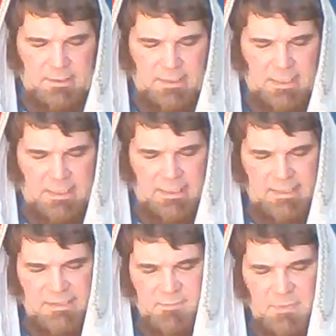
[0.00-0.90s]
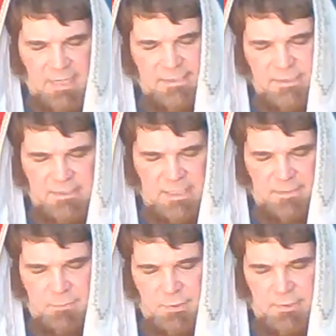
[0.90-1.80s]
Yah is my
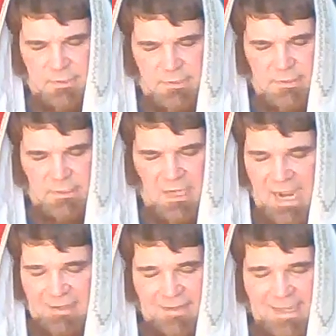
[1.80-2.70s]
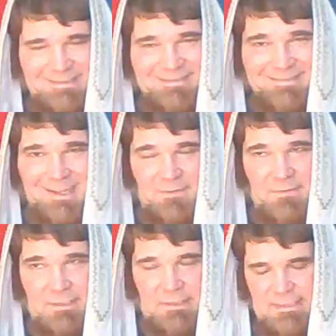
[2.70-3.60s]
shepherd. I lack
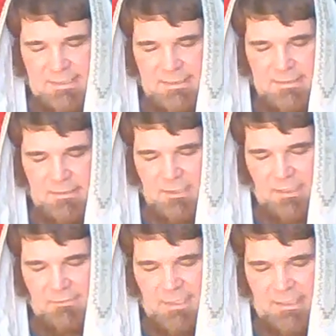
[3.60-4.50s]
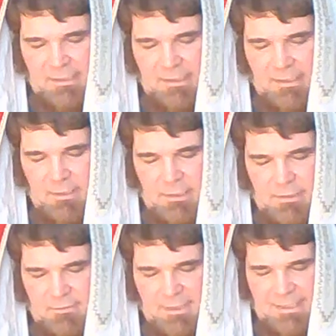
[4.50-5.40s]
nothing. It says, I lack I
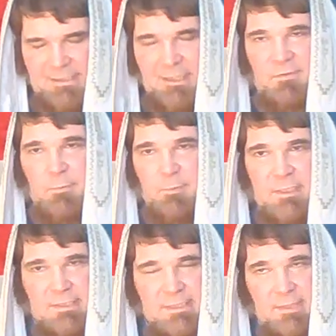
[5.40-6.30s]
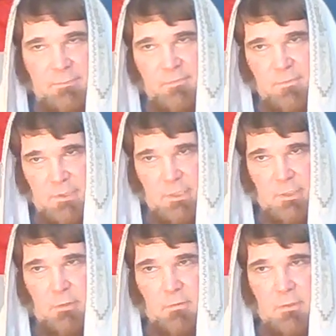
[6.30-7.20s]
don't lack nothing but except
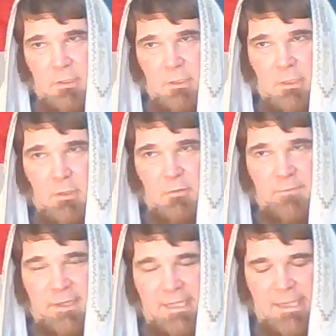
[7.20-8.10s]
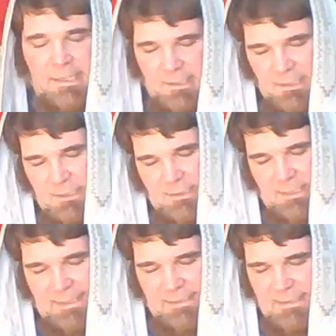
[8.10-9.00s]
COVID
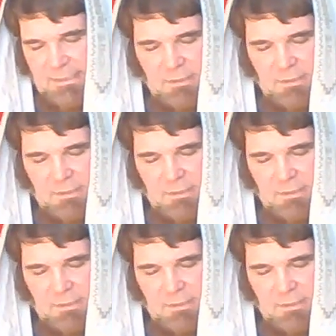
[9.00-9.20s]
19.